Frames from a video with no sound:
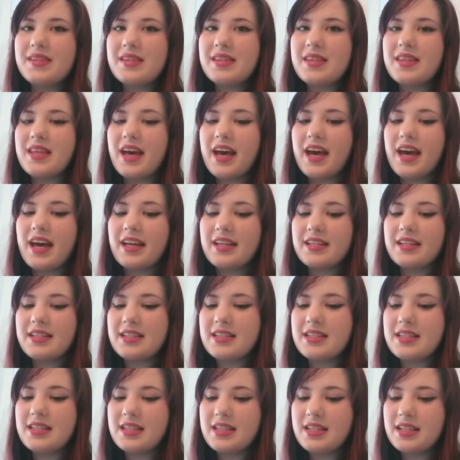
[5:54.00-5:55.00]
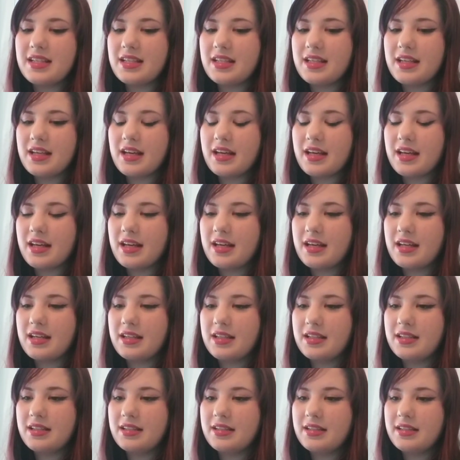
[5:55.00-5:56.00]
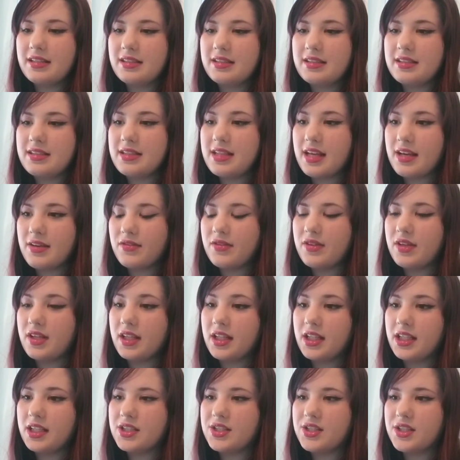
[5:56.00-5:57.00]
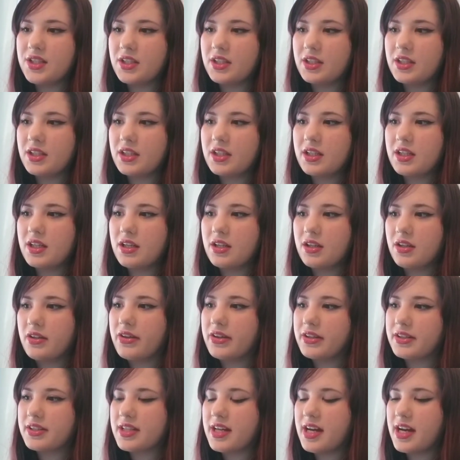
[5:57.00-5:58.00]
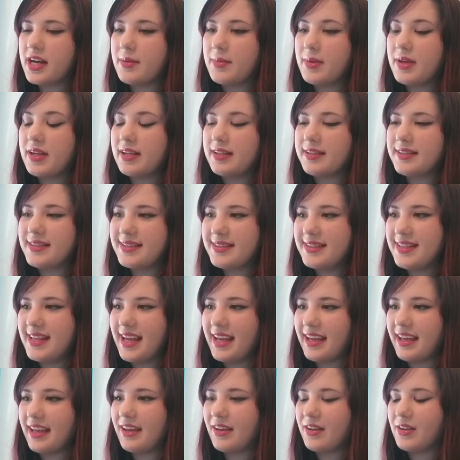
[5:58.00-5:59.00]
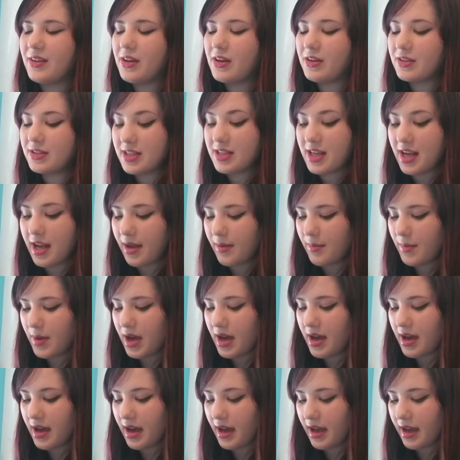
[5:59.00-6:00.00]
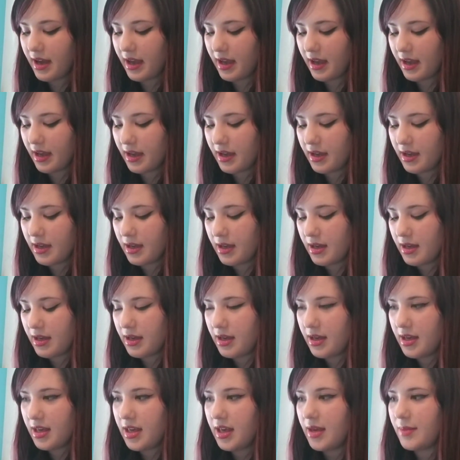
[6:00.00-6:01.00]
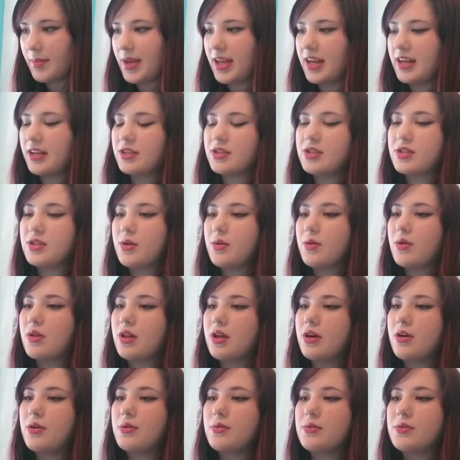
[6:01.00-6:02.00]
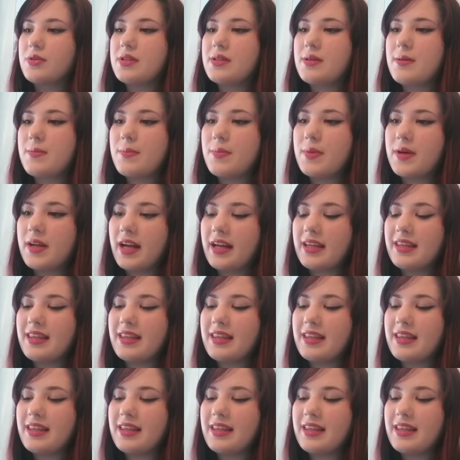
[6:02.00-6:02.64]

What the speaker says: that definitely took a long time, and it's taking a long time. I'm getting so close, but I